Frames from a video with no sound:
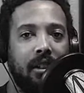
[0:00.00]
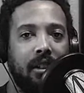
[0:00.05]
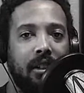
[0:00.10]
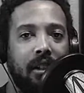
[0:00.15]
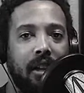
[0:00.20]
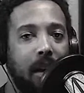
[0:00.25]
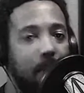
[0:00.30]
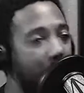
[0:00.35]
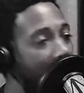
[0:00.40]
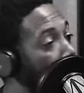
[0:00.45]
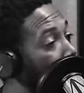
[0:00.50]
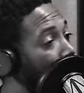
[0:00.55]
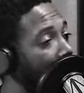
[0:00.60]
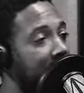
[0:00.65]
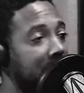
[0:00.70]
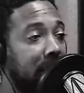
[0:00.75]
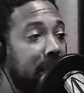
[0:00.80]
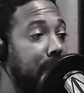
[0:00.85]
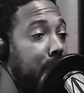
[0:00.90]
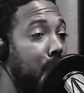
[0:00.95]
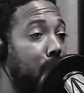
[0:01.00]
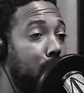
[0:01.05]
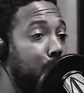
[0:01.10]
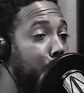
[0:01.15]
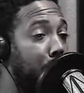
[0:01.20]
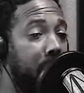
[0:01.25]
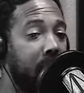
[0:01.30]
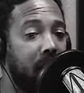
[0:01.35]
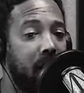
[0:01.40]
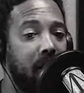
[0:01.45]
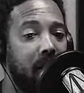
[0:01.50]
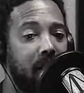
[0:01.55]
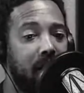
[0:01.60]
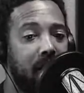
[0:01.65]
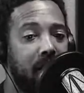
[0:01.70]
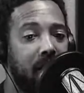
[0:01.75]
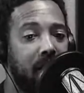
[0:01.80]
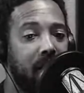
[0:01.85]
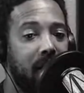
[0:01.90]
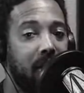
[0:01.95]
And motherfuckers are still drinking.
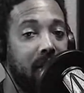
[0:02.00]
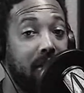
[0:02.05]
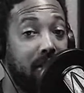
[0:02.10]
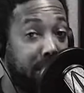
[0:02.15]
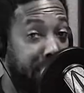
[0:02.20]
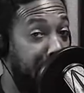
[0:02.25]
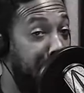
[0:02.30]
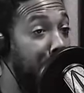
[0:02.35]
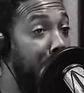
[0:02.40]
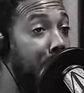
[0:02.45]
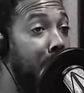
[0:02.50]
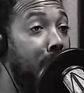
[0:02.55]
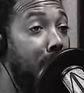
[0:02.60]
Shit.